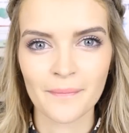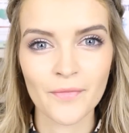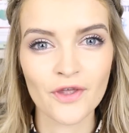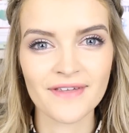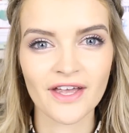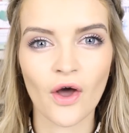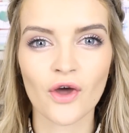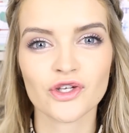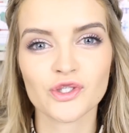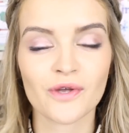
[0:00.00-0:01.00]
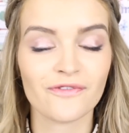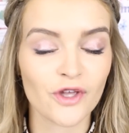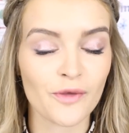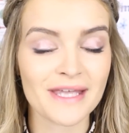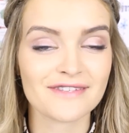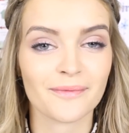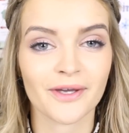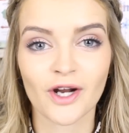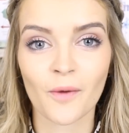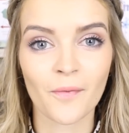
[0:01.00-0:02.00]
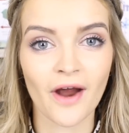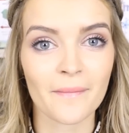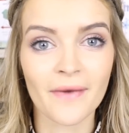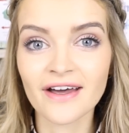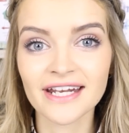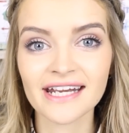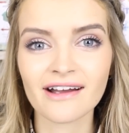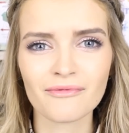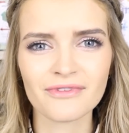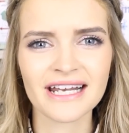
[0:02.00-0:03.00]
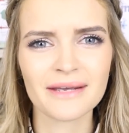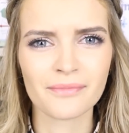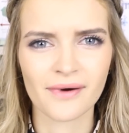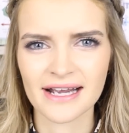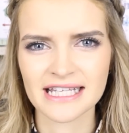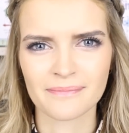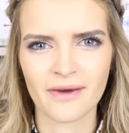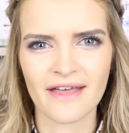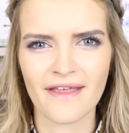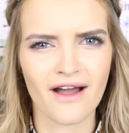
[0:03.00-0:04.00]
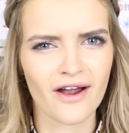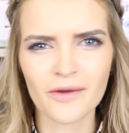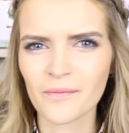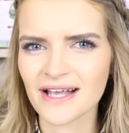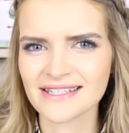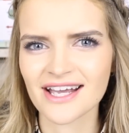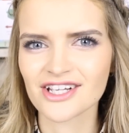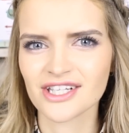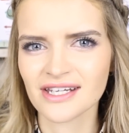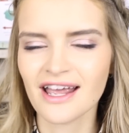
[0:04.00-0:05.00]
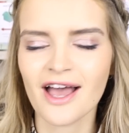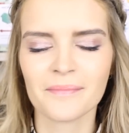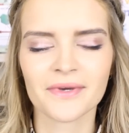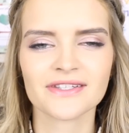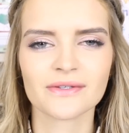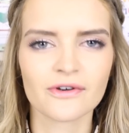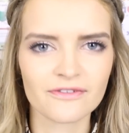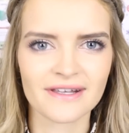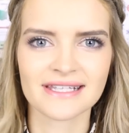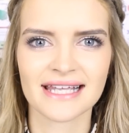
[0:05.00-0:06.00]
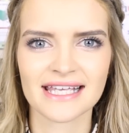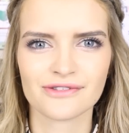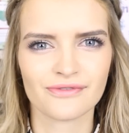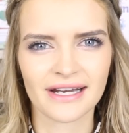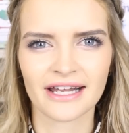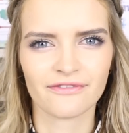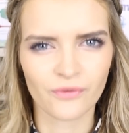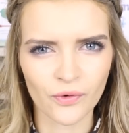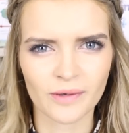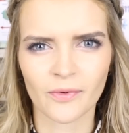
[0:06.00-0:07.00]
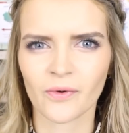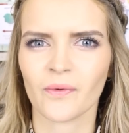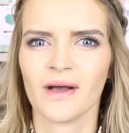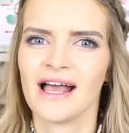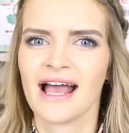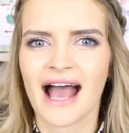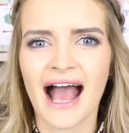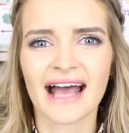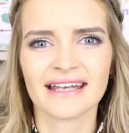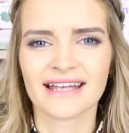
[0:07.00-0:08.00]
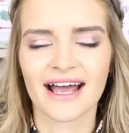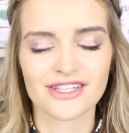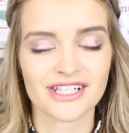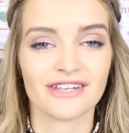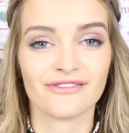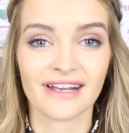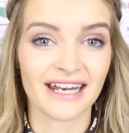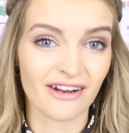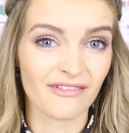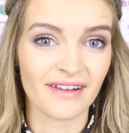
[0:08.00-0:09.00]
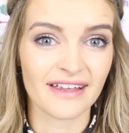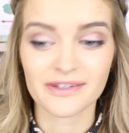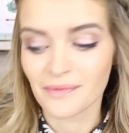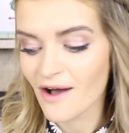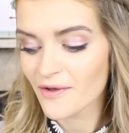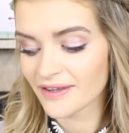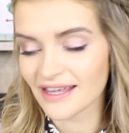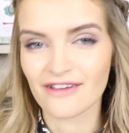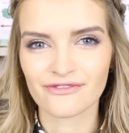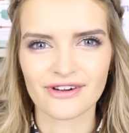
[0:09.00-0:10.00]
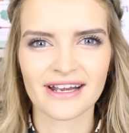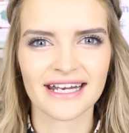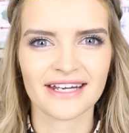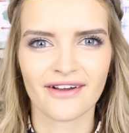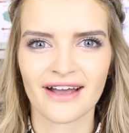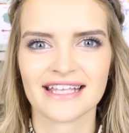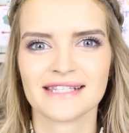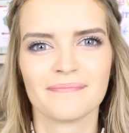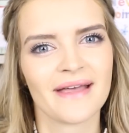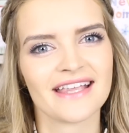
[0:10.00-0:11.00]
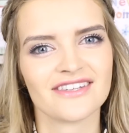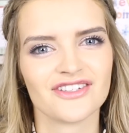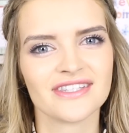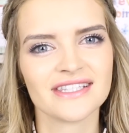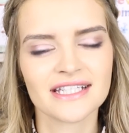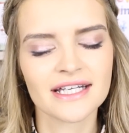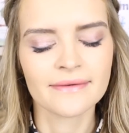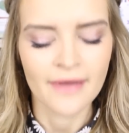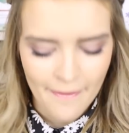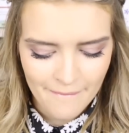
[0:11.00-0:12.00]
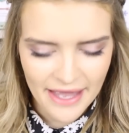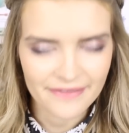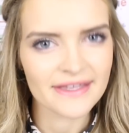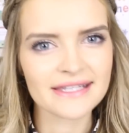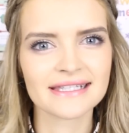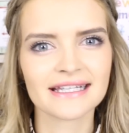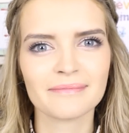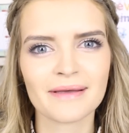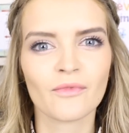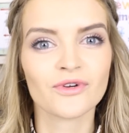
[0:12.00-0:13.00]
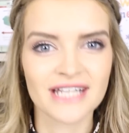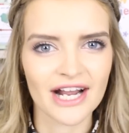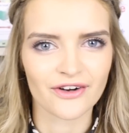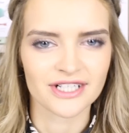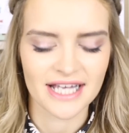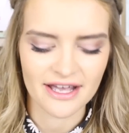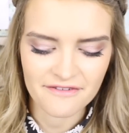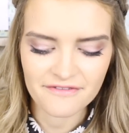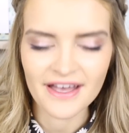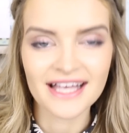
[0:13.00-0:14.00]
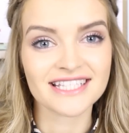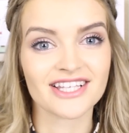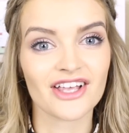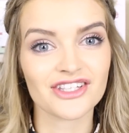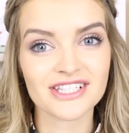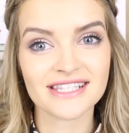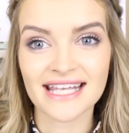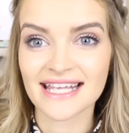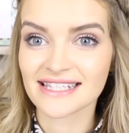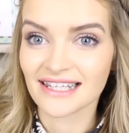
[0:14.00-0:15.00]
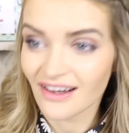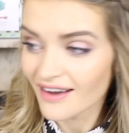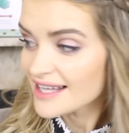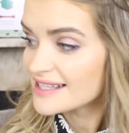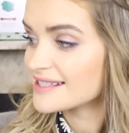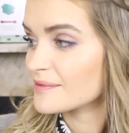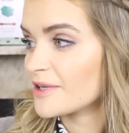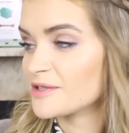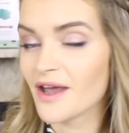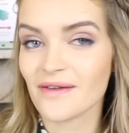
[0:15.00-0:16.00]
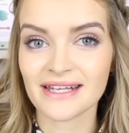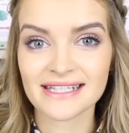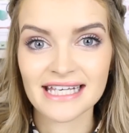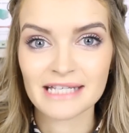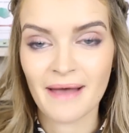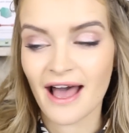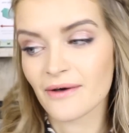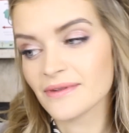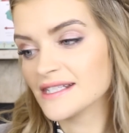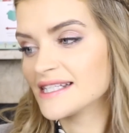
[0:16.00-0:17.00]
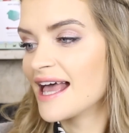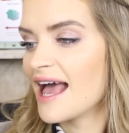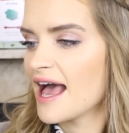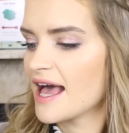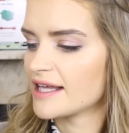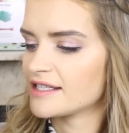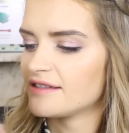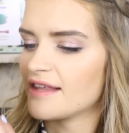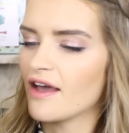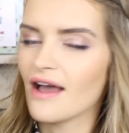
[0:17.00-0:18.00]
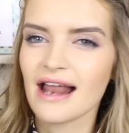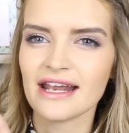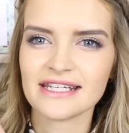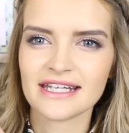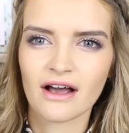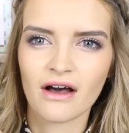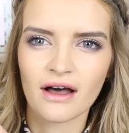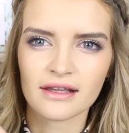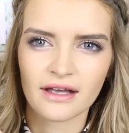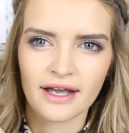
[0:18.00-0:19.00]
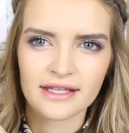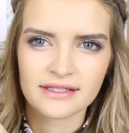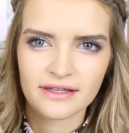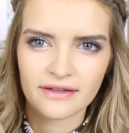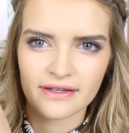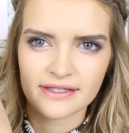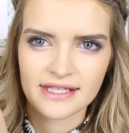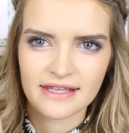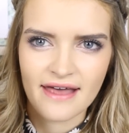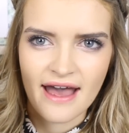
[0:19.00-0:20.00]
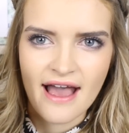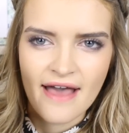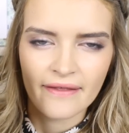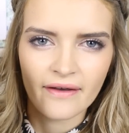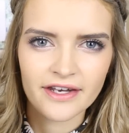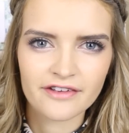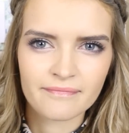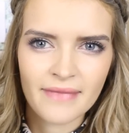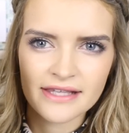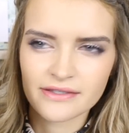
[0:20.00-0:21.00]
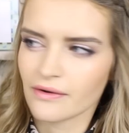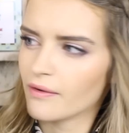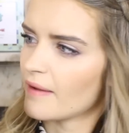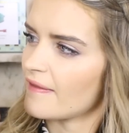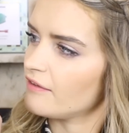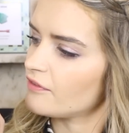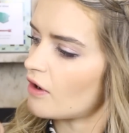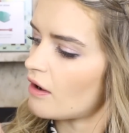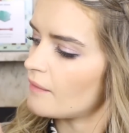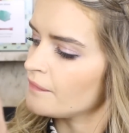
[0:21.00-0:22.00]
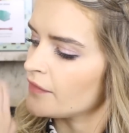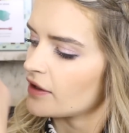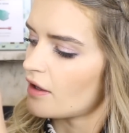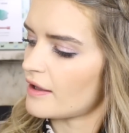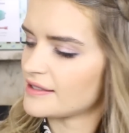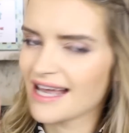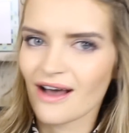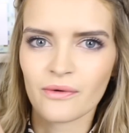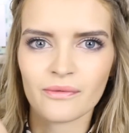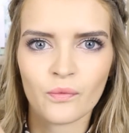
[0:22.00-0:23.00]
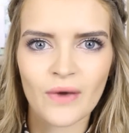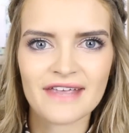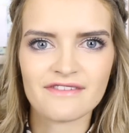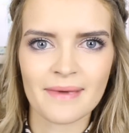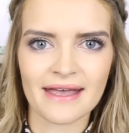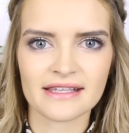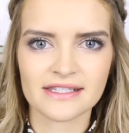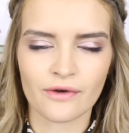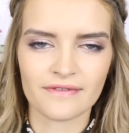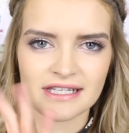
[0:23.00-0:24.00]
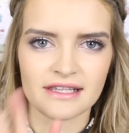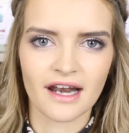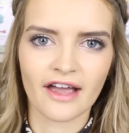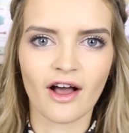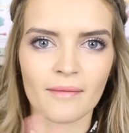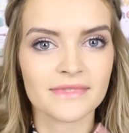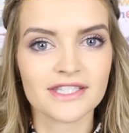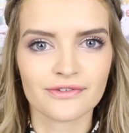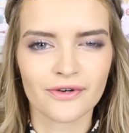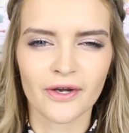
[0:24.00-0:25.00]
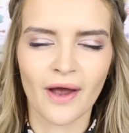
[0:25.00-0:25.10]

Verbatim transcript: Moving on to a few bits from good old Primark. I'm really impressed by their homeware section because obviously it's really affordable and actually really lovely as well. You can get really nice bits just to make things a little bit more decorative, such as these lights, which were only six pounds, and they are L E D heart lights that you can see there. They're kind of metal and they've got cut out wavy bits, so obviously the light comes through.